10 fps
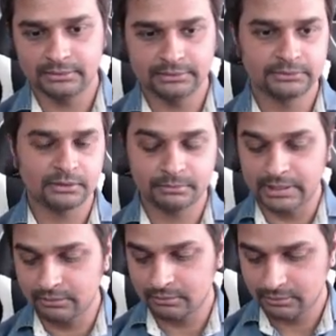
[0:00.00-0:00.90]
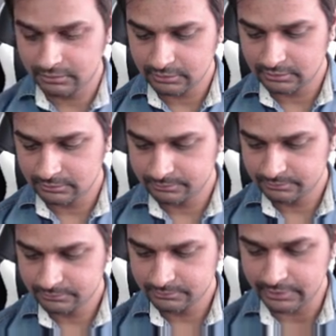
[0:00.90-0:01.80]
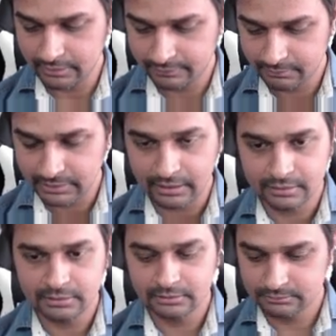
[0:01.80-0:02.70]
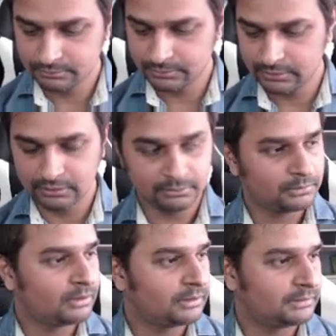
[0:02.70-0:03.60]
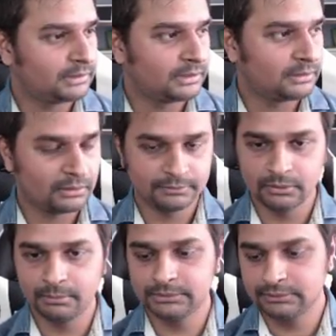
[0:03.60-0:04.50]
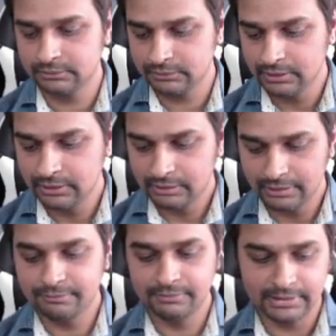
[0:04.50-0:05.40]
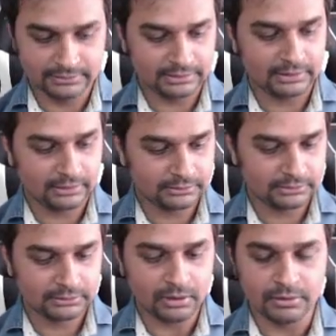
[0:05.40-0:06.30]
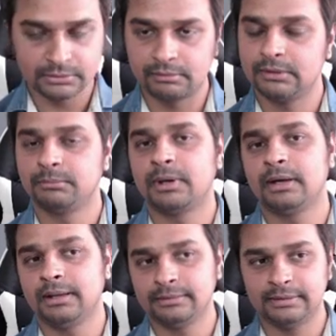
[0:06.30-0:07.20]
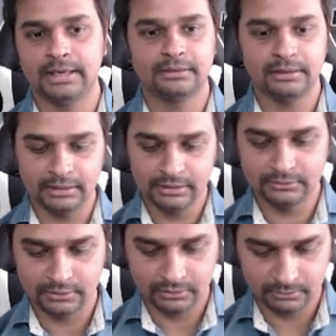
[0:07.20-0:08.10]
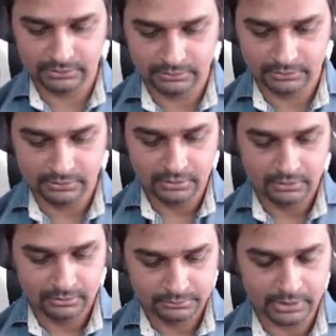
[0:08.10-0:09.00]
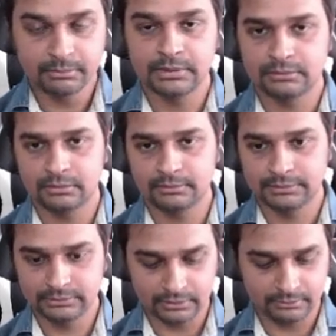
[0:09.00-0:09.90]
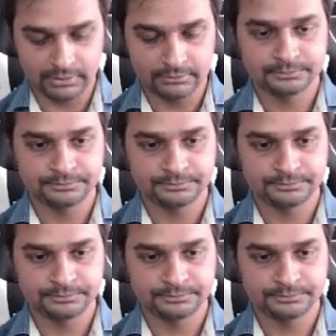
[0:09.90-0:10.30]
This is not my quote, Red FM Canada, Pierre Paul, leader of the opposition. If, let's say, the Conservative Party is elected, he is going to be the Prime Minister of this country.